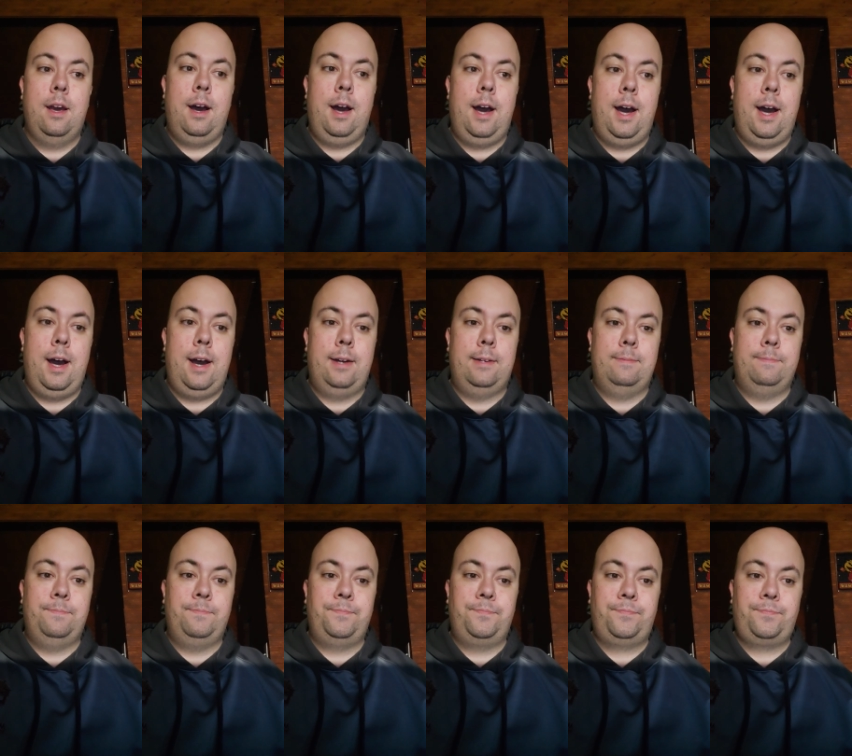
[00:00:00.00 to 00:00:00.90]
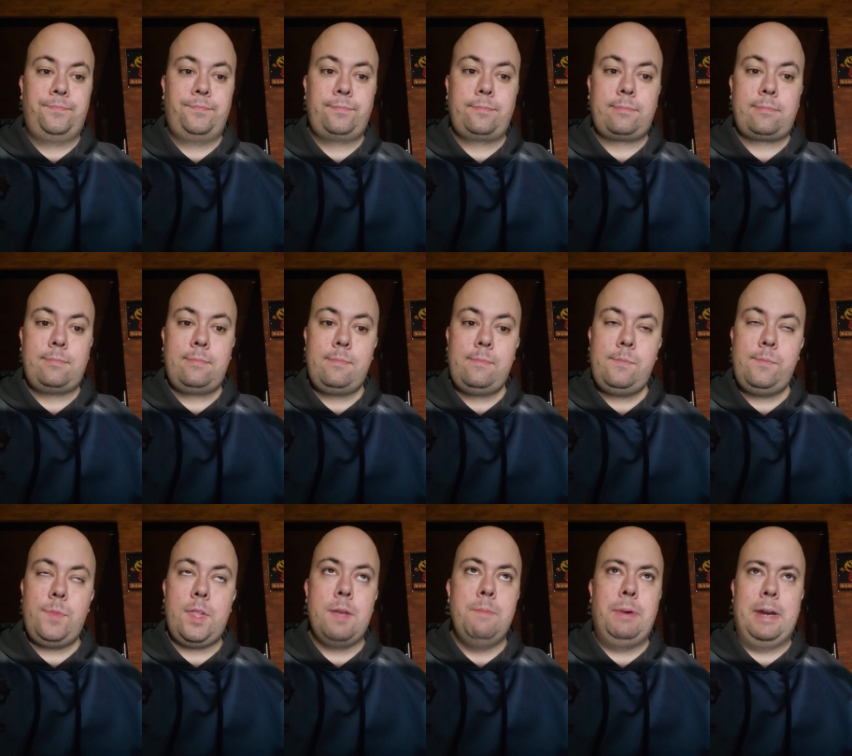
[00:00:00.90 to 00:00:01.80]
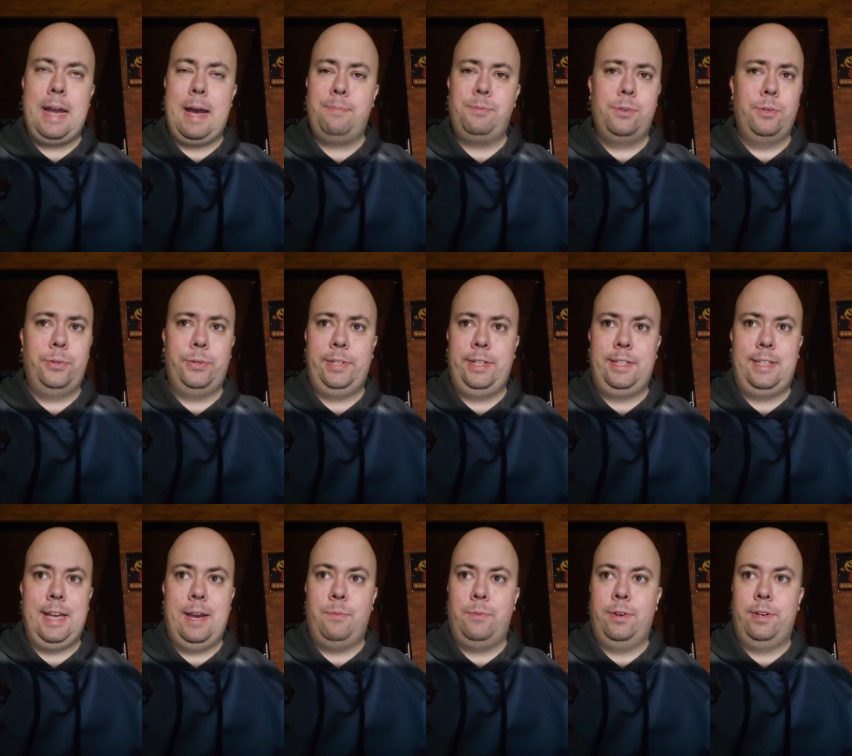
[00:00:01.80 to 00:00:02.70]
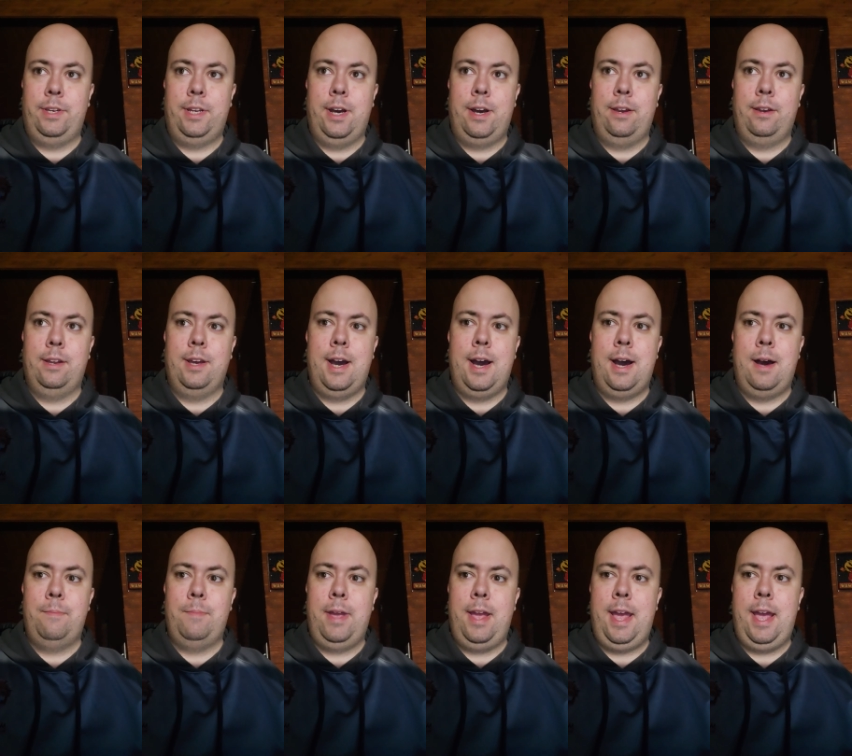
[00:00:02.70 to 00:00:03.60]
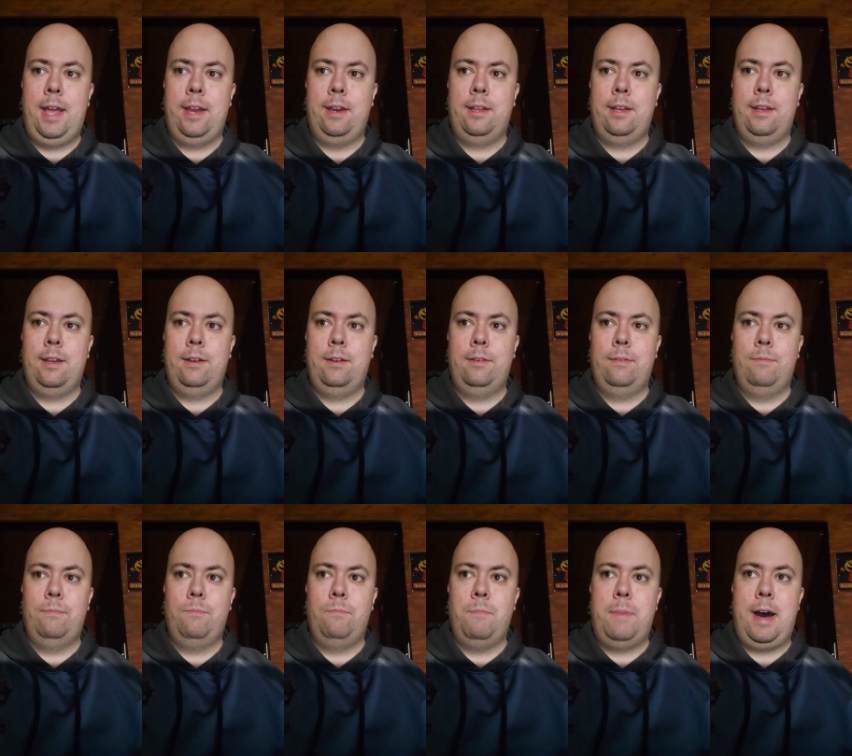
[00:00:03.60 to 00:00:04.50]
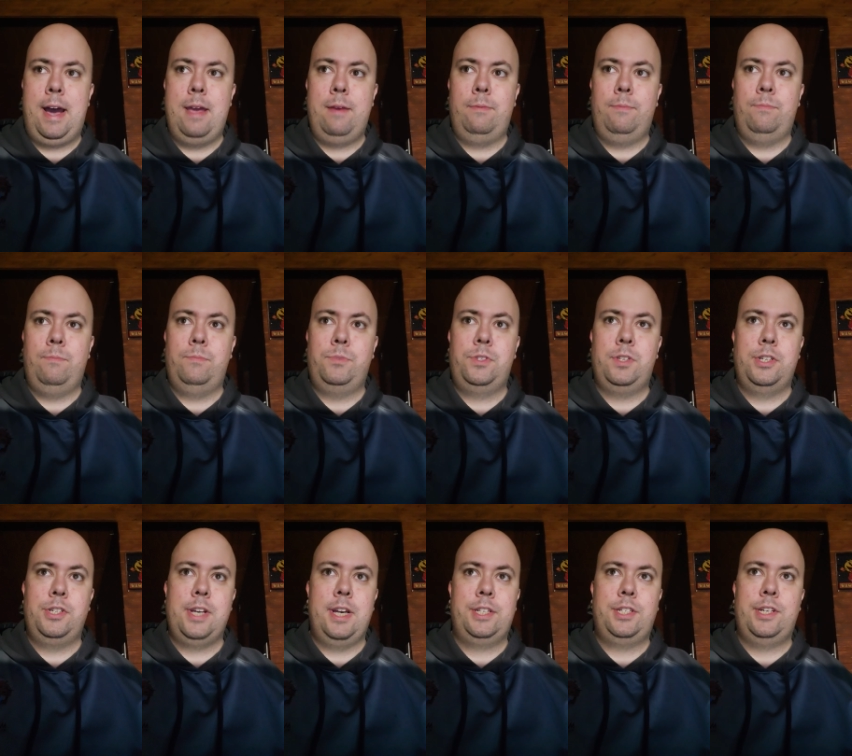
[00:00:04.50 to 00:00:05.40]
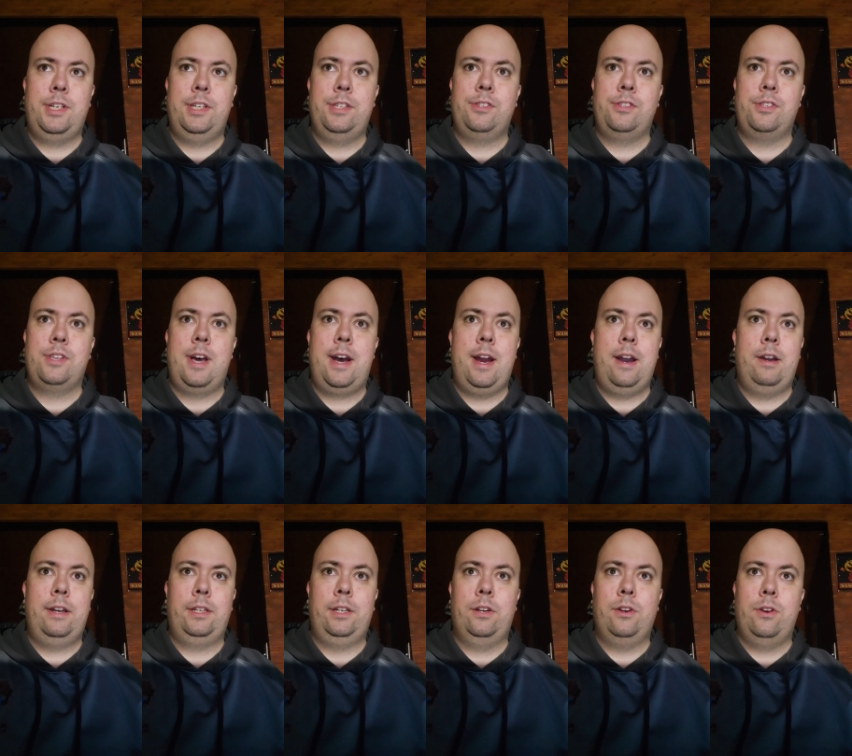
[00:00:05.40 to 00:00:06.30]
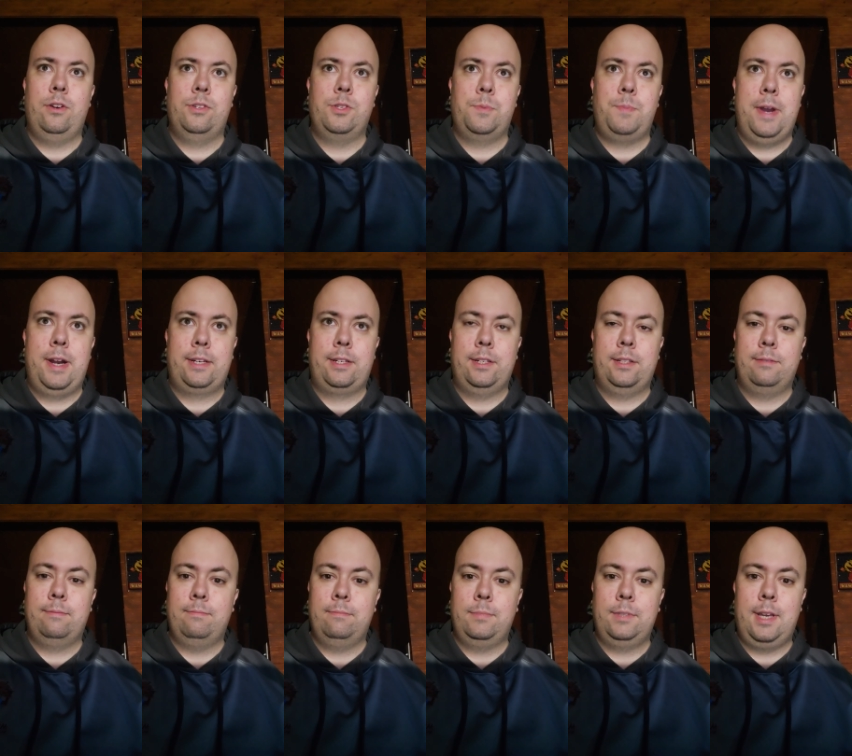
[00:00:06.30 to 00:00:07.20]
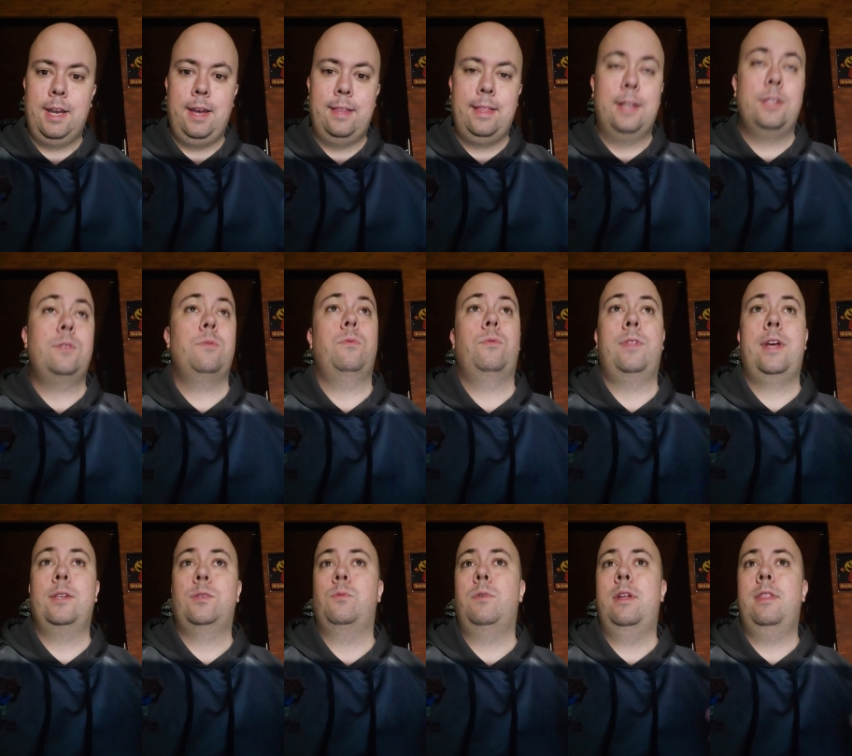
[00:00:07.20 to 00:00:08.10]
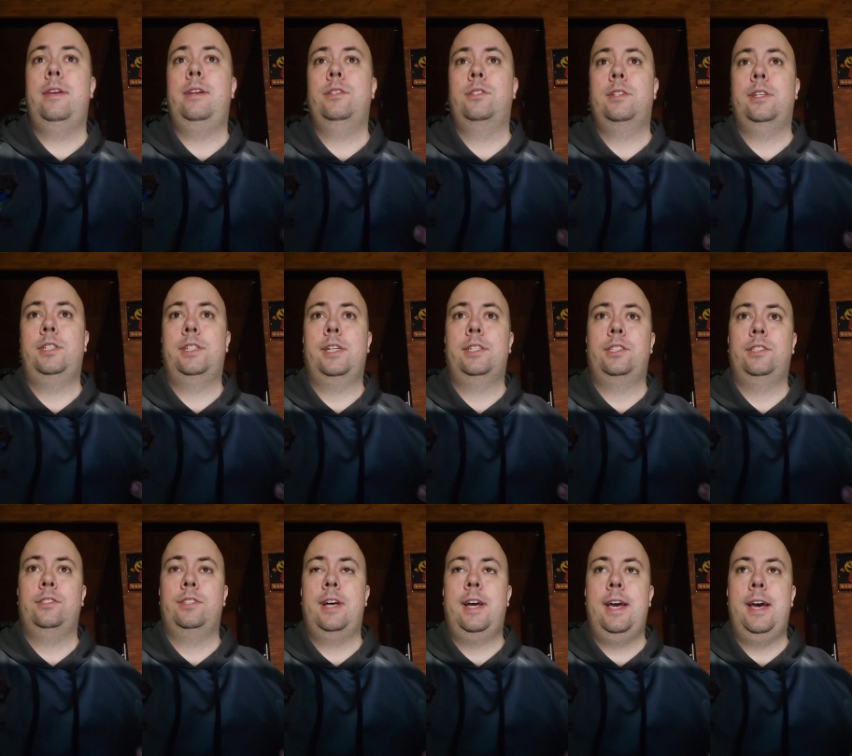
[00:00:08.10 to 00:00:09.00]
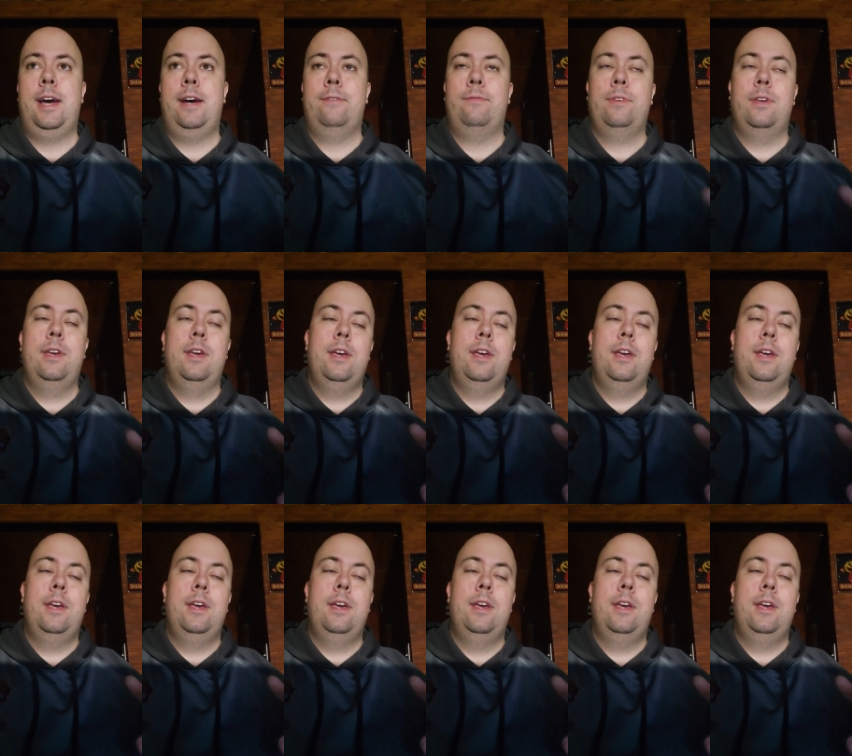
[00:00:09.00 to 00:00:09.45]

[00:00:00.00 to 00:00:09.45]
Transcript: Um, but absolutely get one done. And my suggestion is hiring your own inspector. Okay. That's one of the suggestions I have.